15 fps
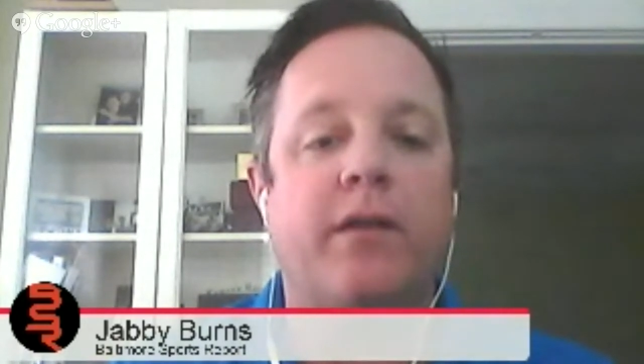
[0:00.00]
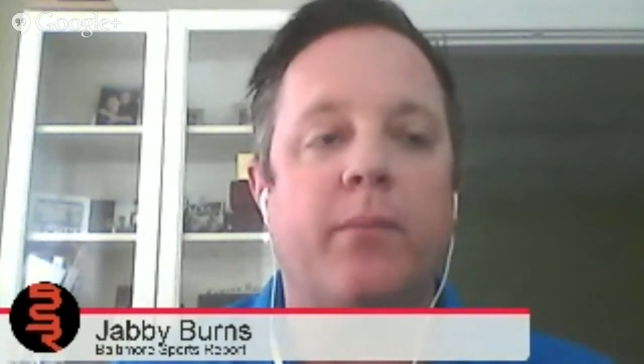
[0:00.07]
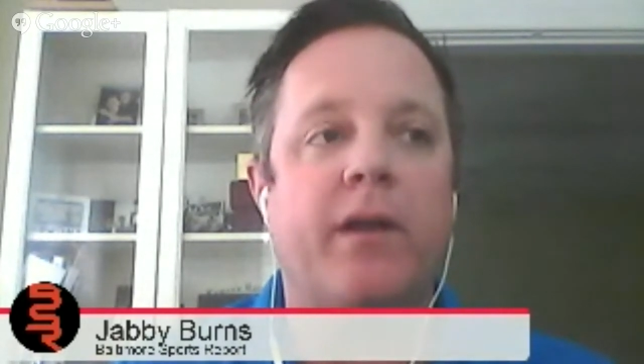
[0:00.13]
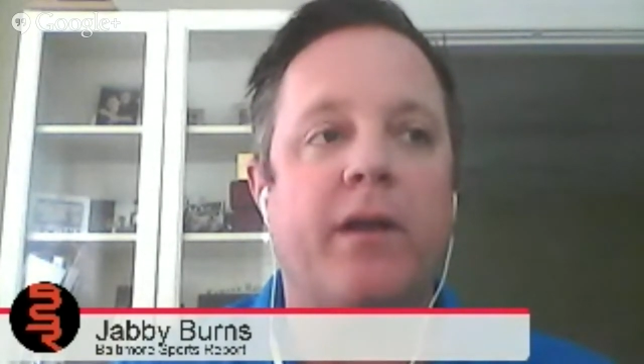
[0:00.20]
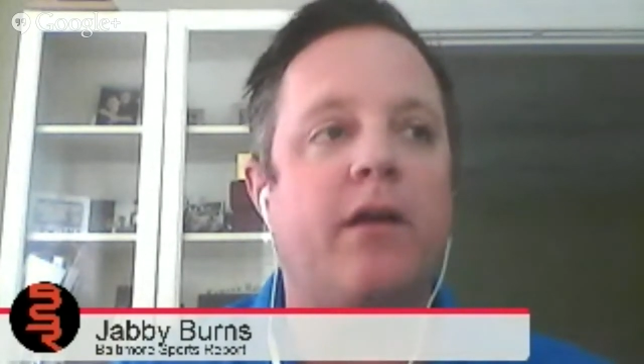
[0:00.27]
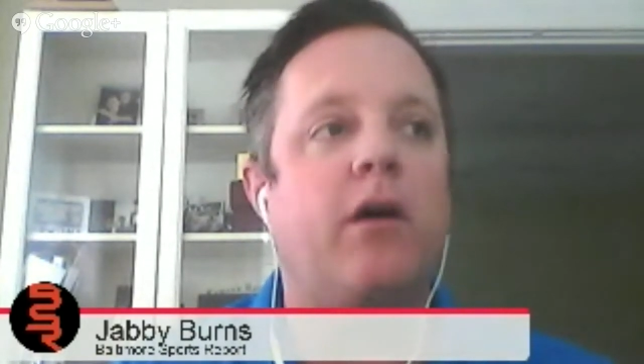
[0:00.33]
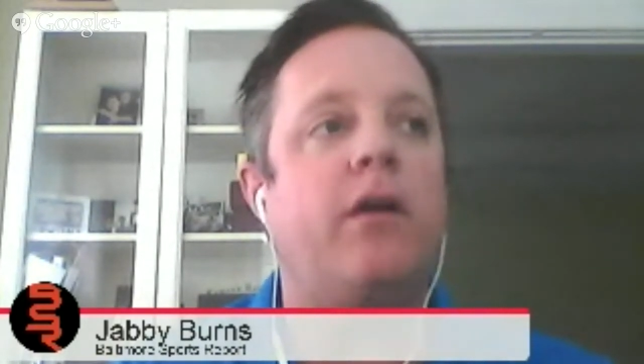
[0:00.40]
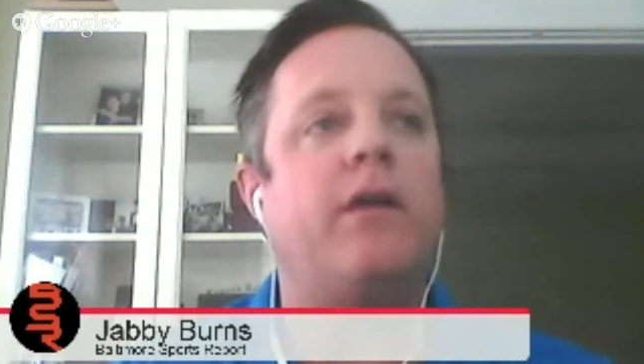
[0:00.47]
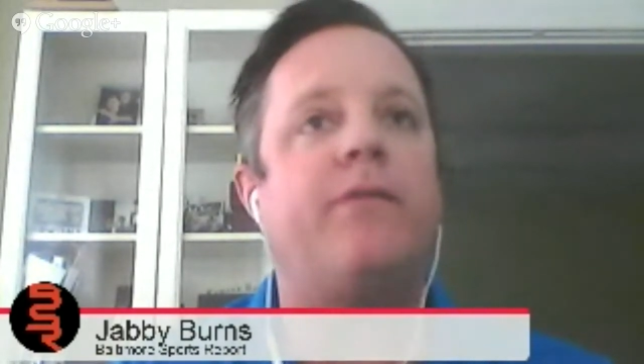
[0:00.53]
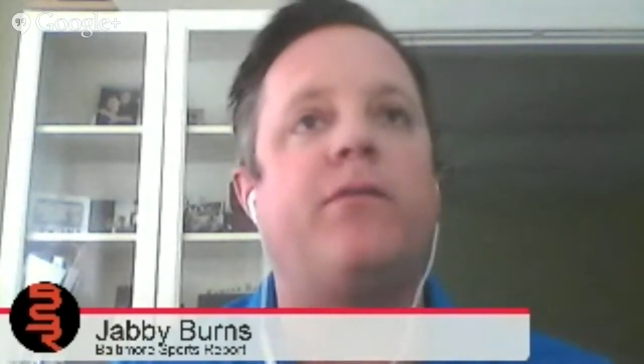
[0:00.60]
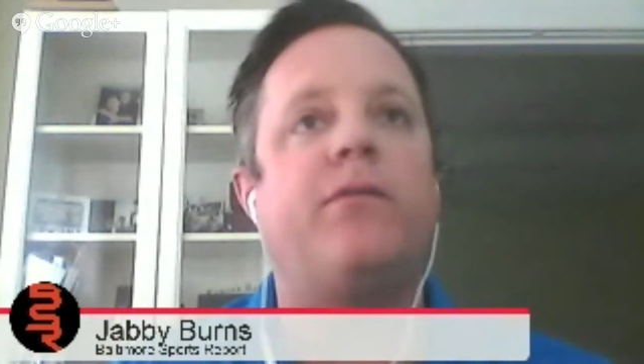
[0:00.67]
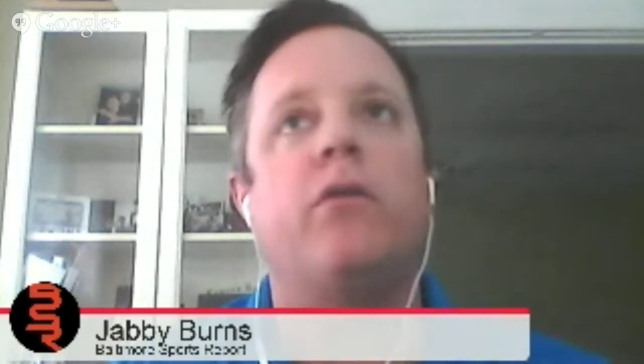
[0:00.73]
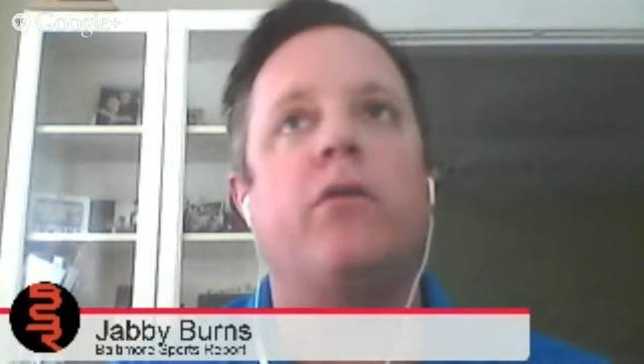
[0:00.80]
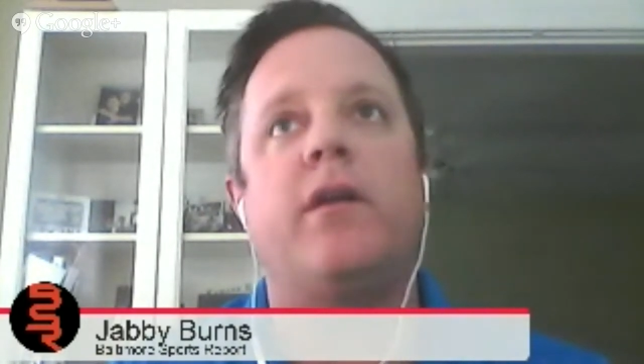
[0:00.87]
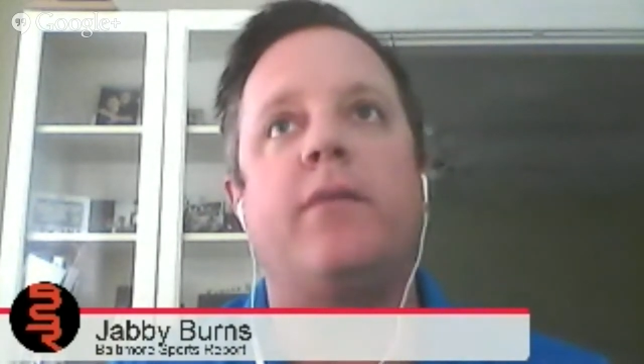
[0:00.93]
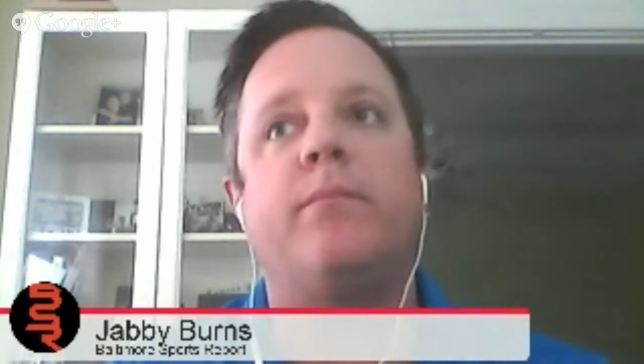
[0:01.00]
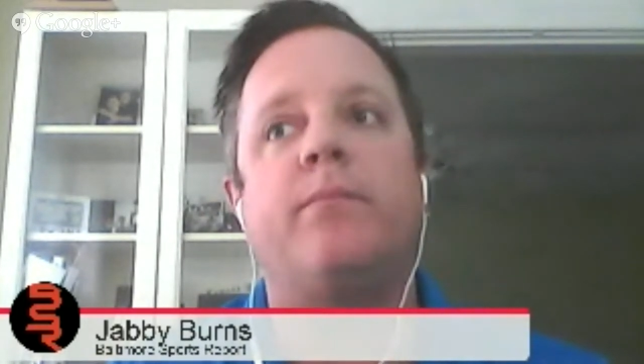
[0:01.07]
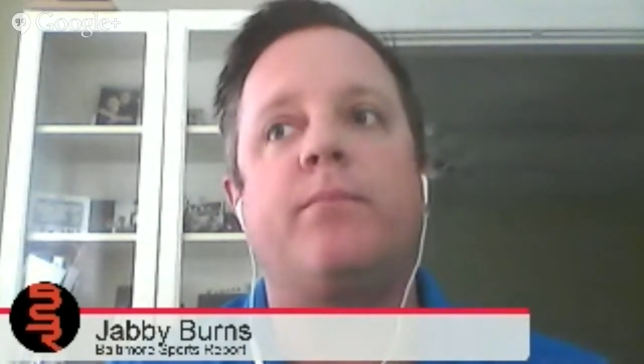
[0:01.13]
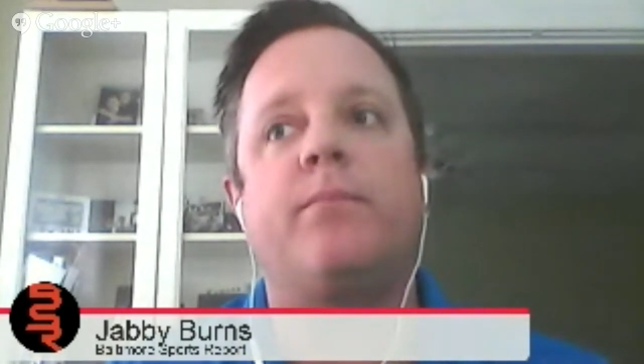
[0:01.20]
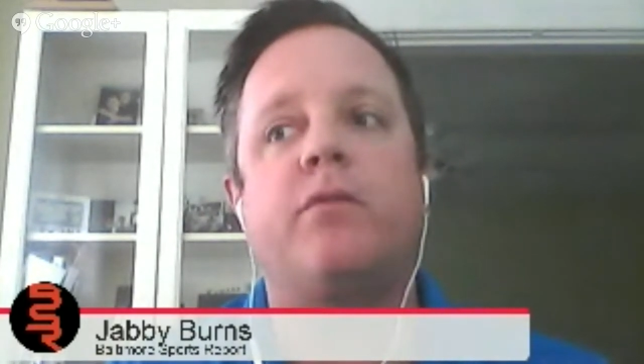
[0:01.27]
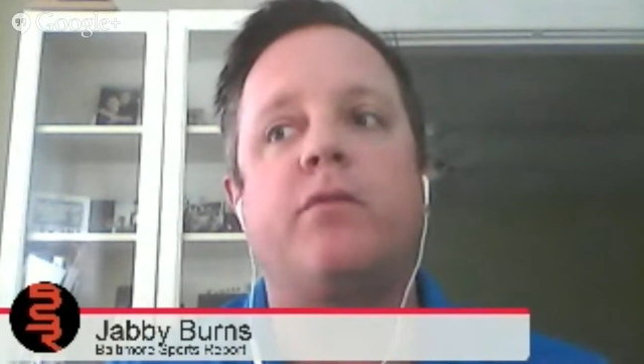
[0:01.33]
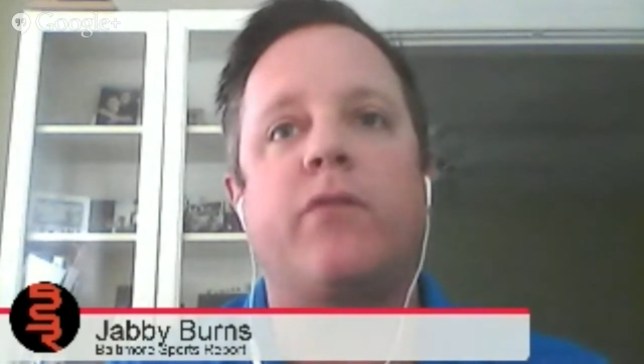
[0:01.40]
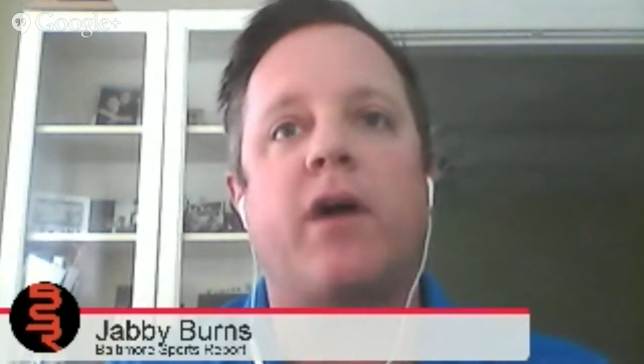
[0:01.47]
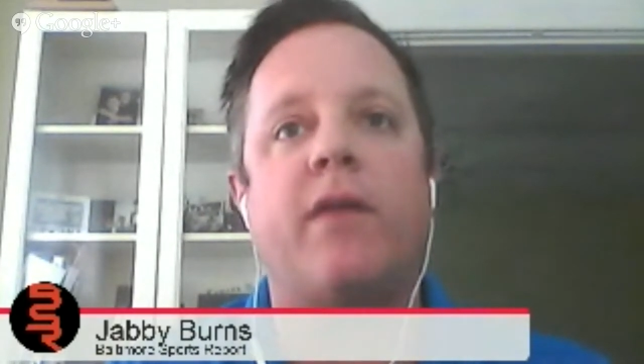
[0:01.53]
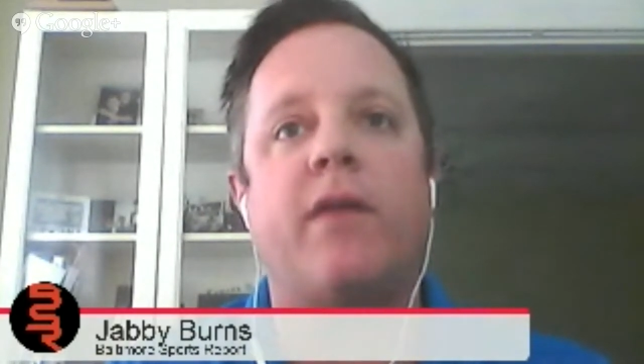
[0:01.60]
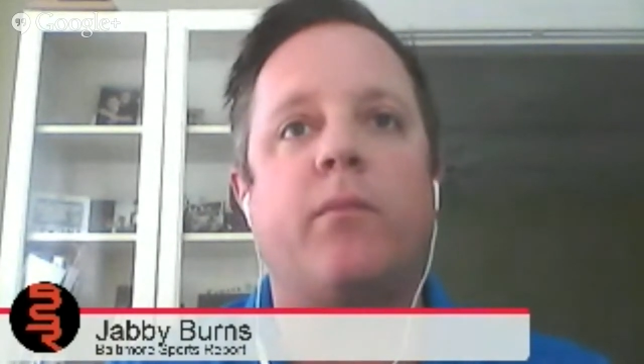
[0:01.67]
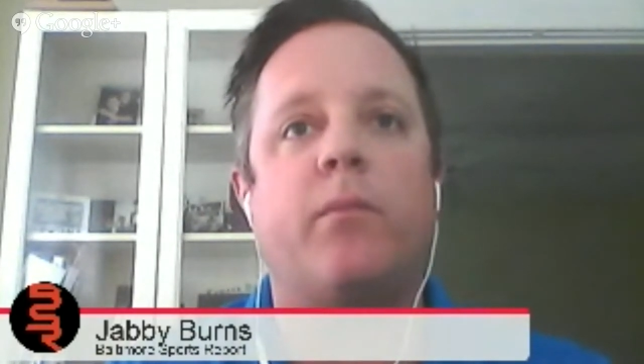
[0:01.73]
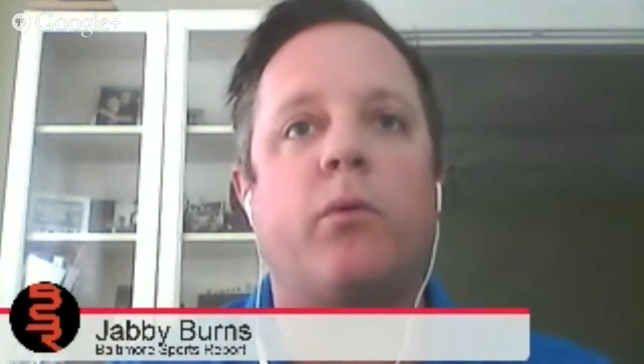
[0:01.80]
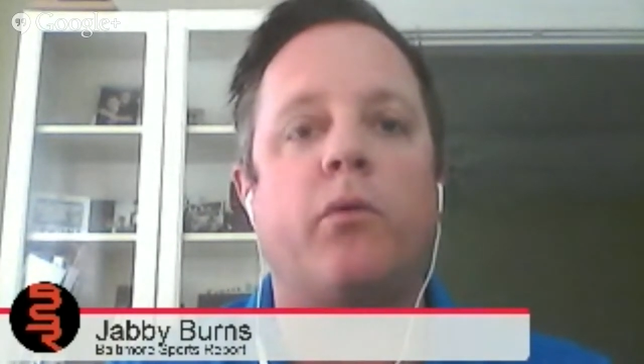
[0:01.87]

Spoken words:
depending on if you're in a Survivor